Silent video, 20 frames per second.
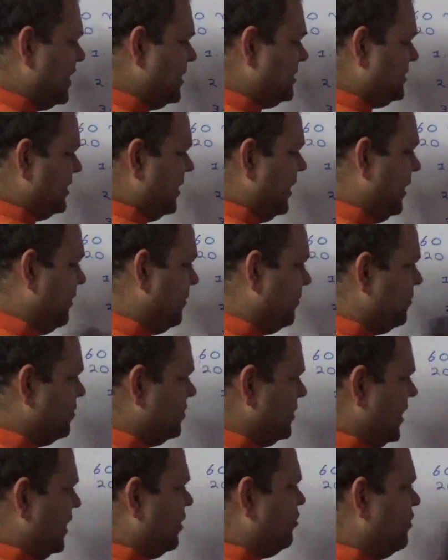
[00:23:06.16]
us say
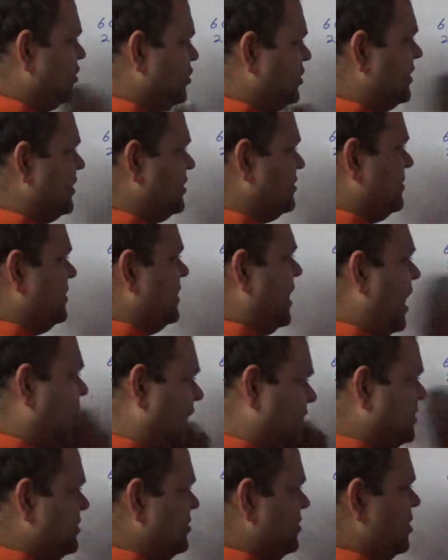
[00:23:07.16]
a question has been
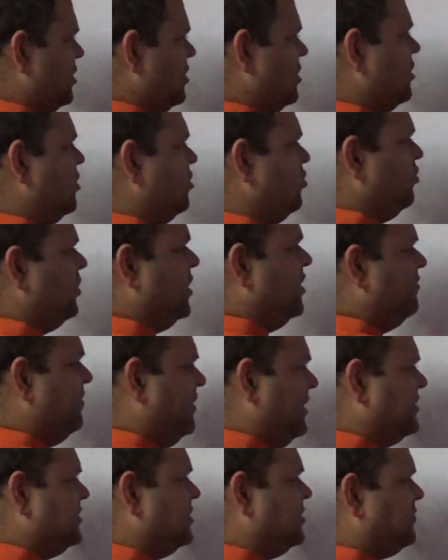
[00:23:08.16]
asked to give
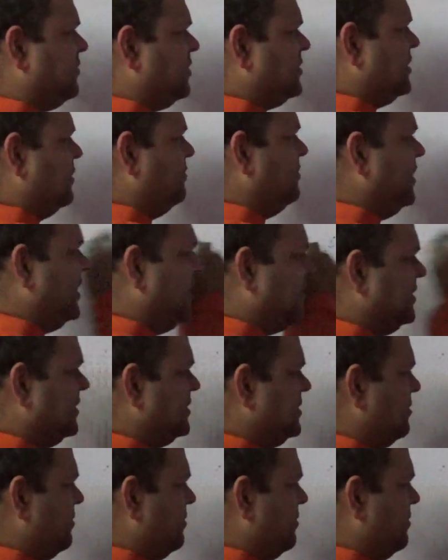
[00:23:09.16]
reasons for something, a 60